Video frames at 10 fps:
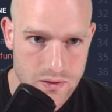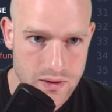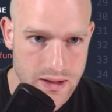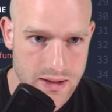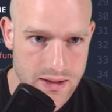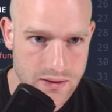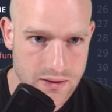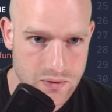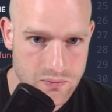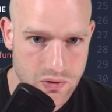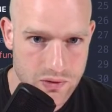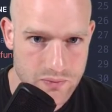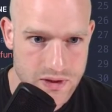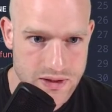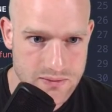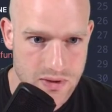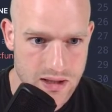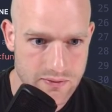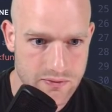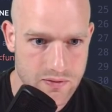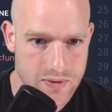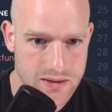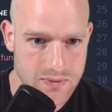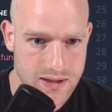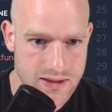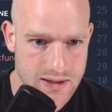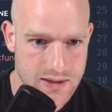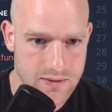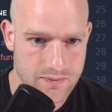And I need to import multiply from animated.